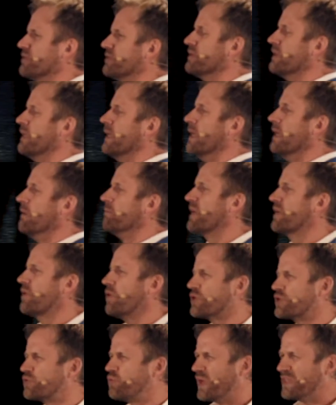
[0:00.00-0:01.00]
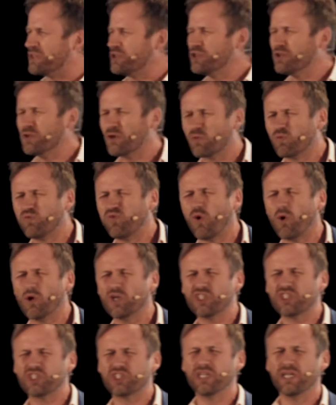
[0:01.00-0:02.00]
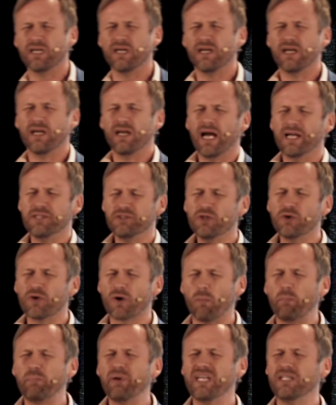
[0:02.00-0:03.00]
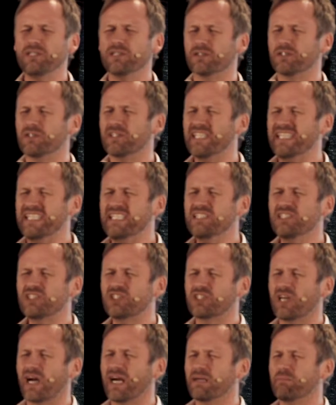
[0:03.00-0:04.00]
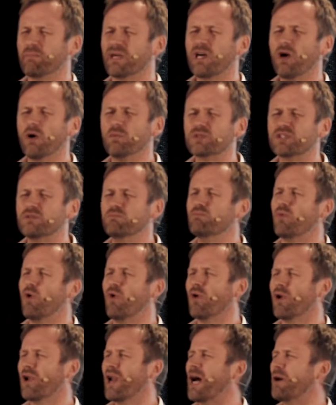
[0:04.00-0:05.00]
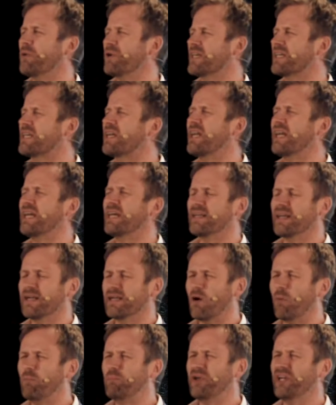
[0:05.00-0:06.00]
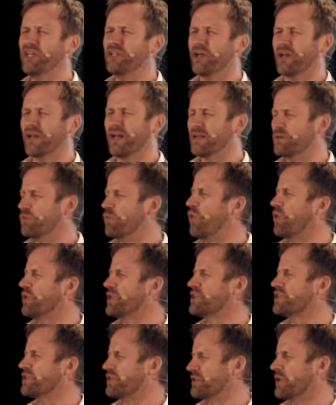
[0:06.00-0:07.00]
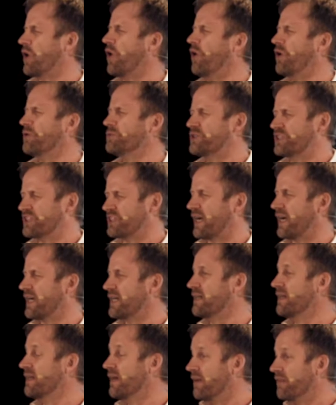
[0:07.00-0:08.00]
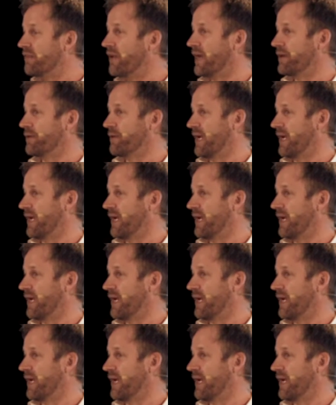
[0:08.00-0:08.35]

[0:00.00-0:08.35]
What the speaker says: you, because when your voice and your opinion on the inside becomes more loud and clear than opinion and the voice on the outside, then